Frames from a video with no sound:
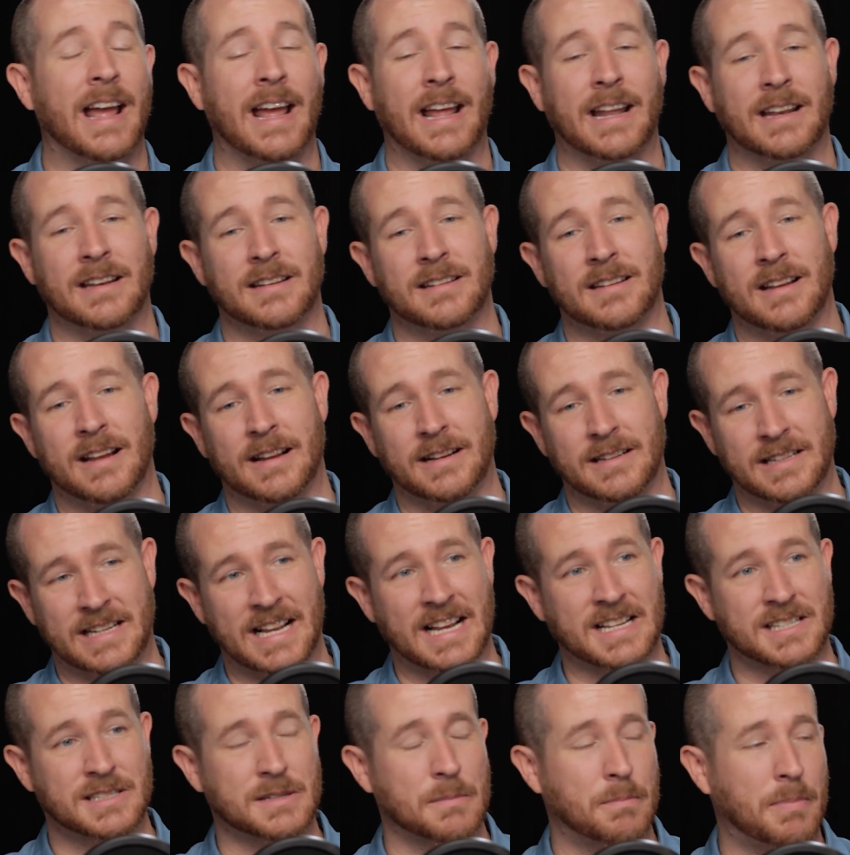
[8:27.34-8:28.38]
And he
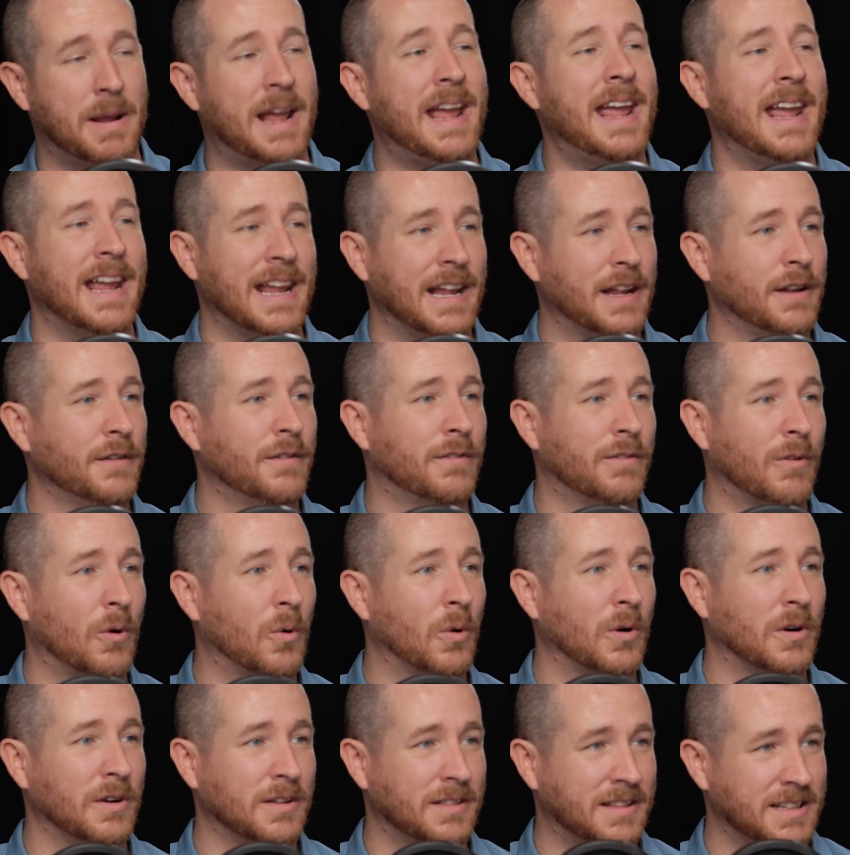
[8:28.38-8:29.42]
has to pay
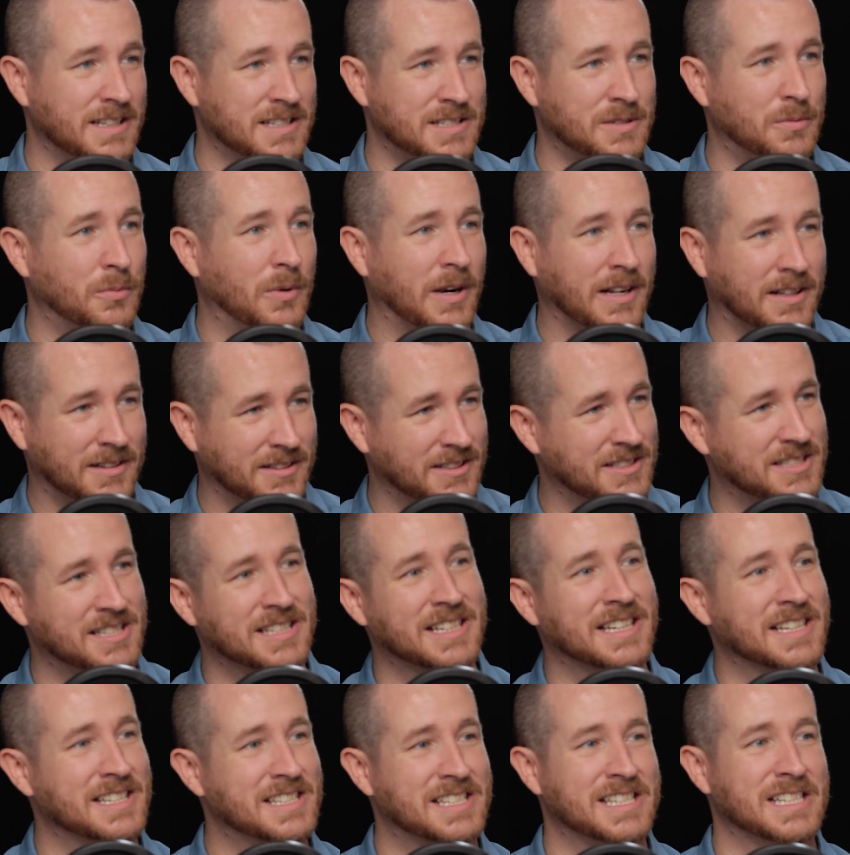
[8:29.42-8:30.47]
for this
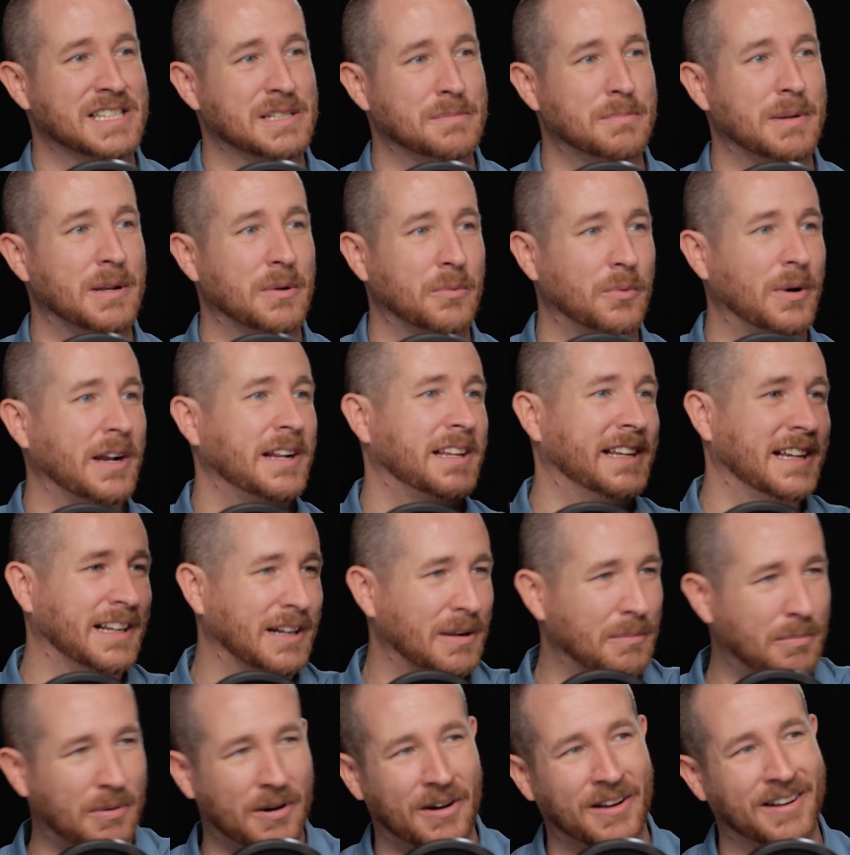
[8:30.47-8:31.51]
recklessness he's been
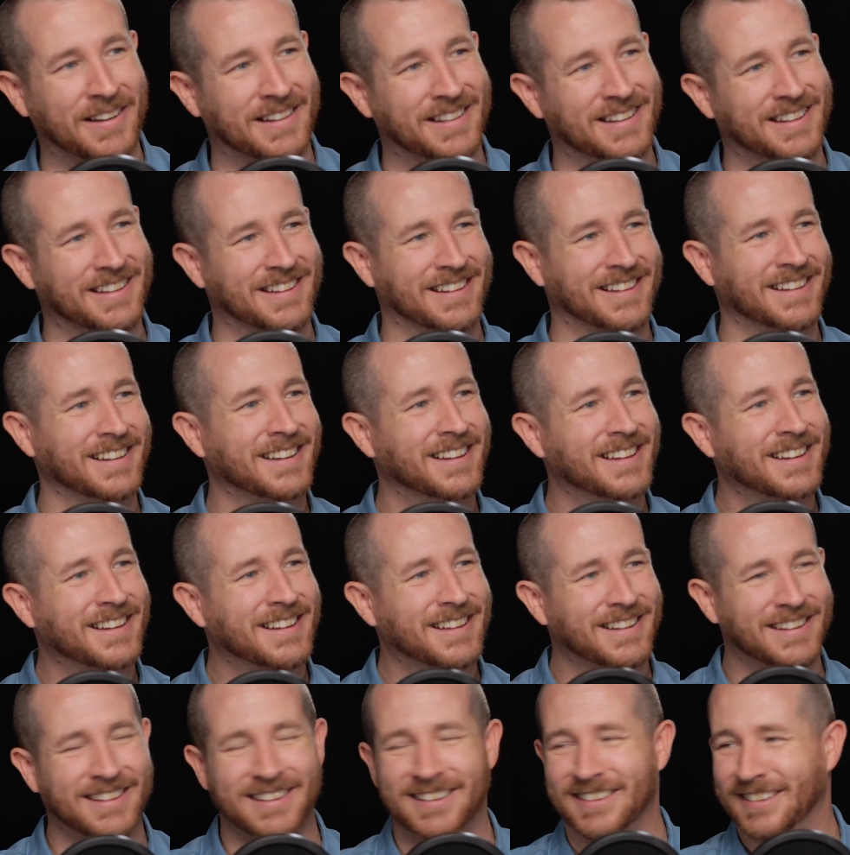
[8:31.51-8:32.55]
wrecking upon
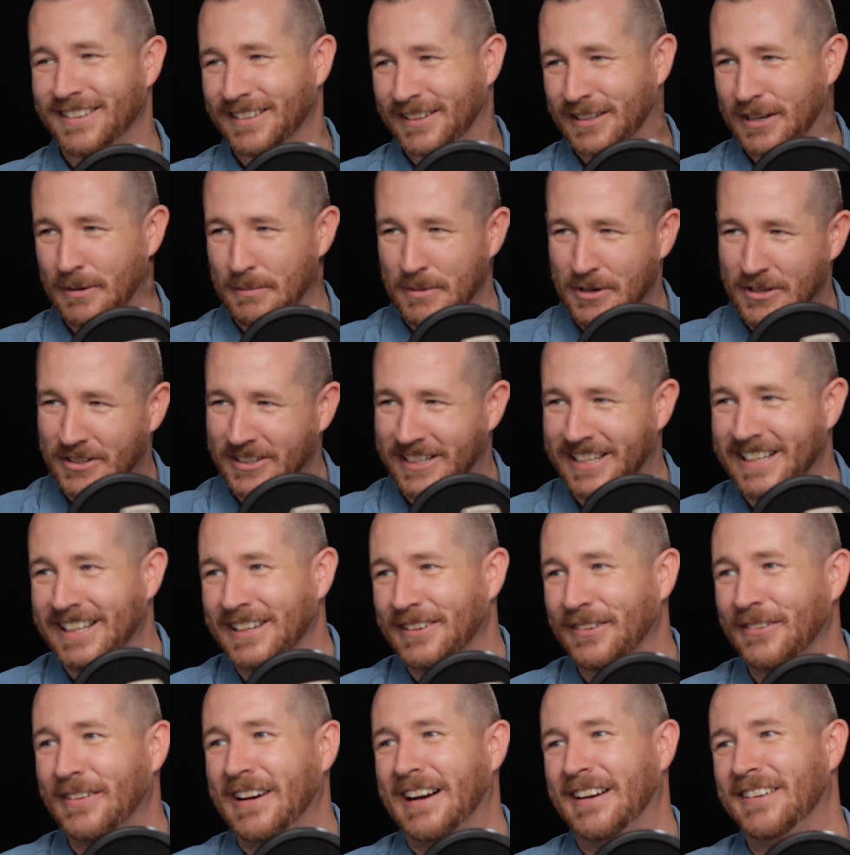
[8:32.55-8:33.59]
the
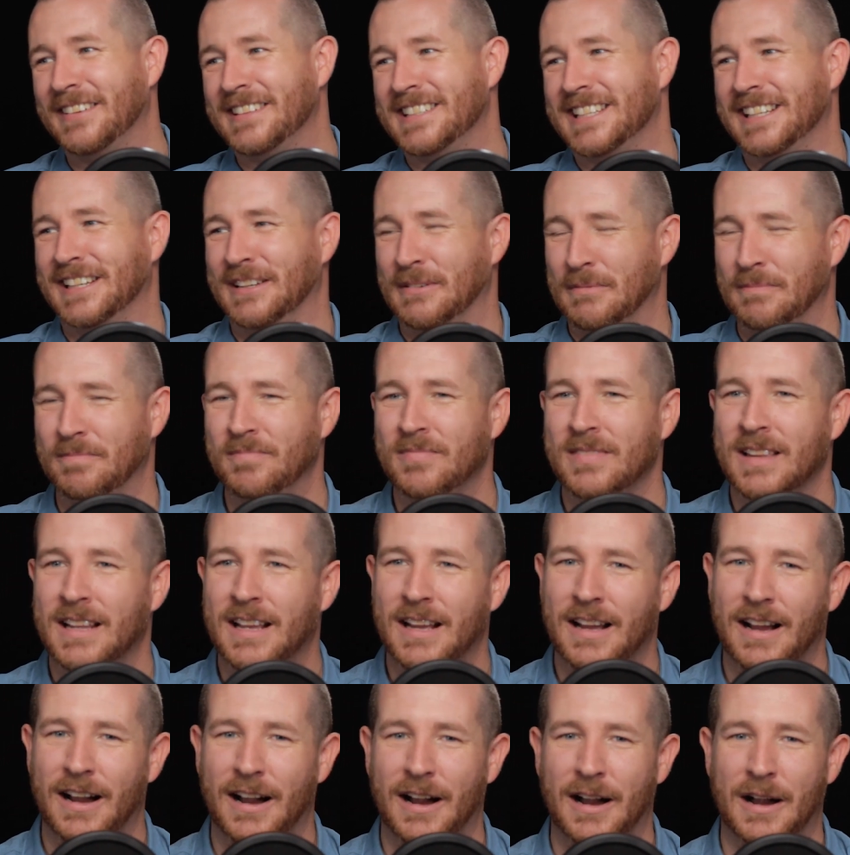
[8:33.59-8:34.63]
community around him.
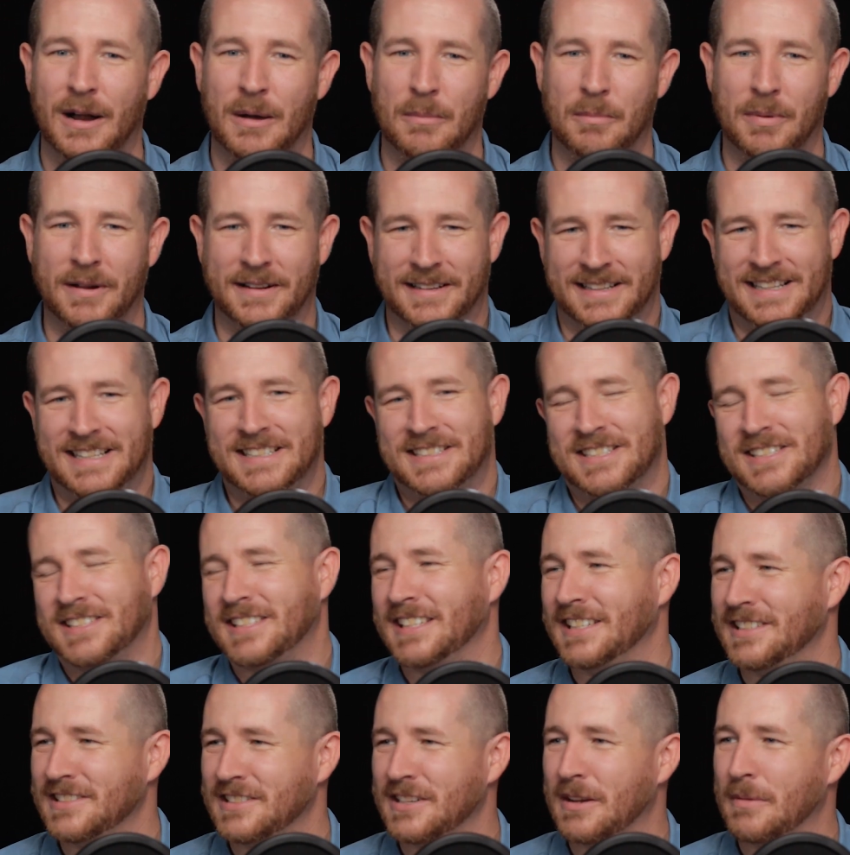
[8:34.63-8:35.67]
But he
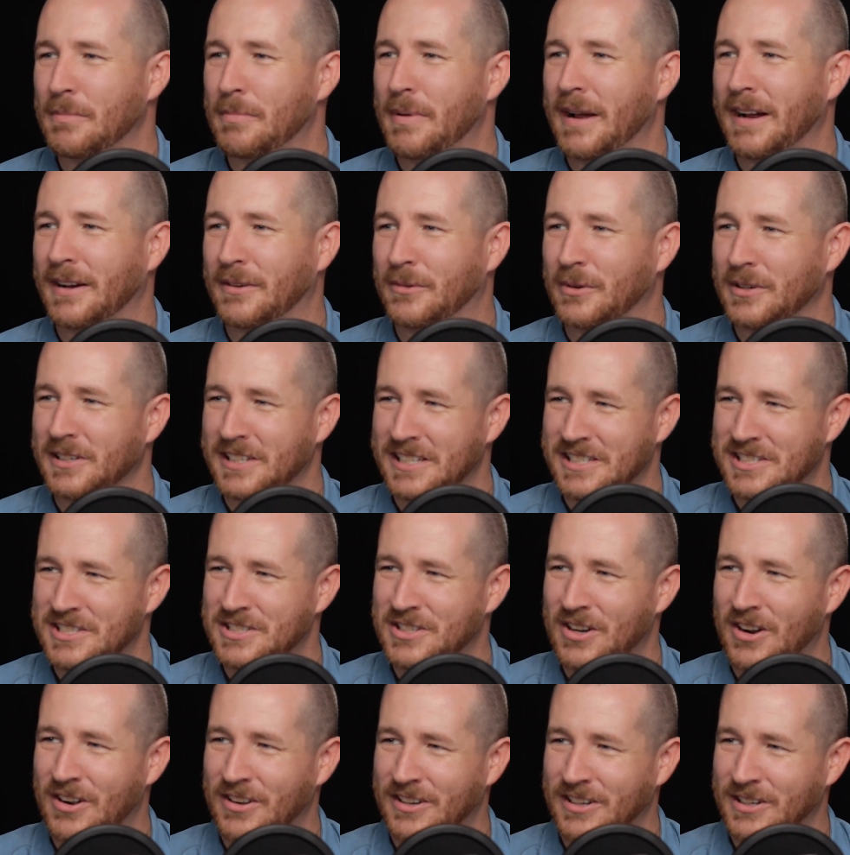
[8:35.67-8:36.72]
just ends up back where he
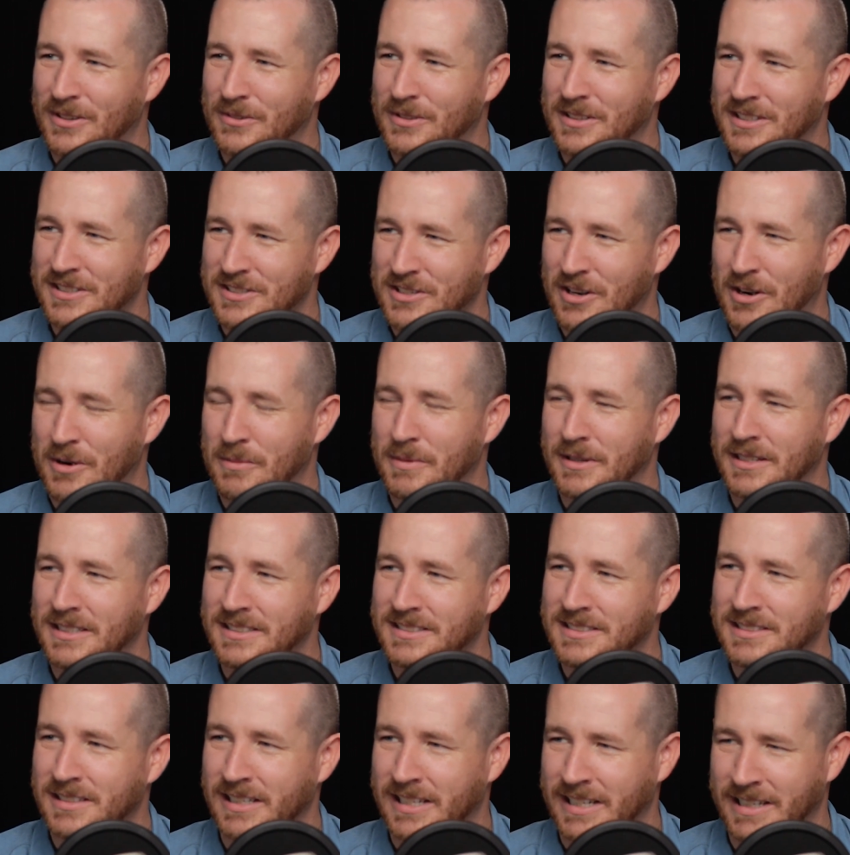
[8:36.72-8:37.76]
started with his arm in a
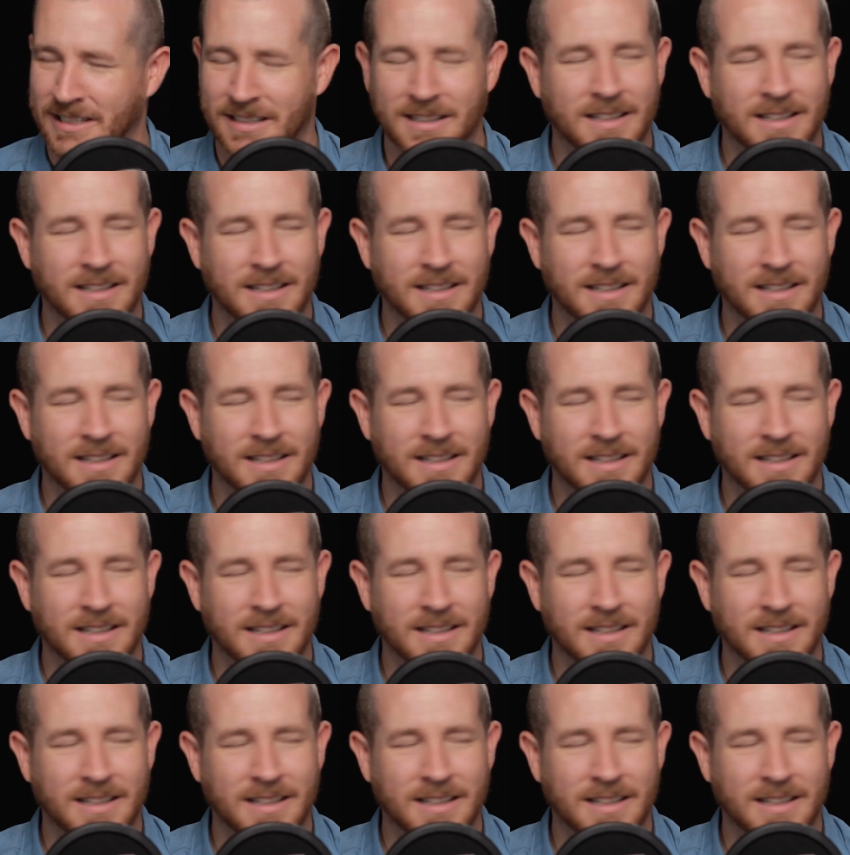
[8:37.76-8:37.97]
sling.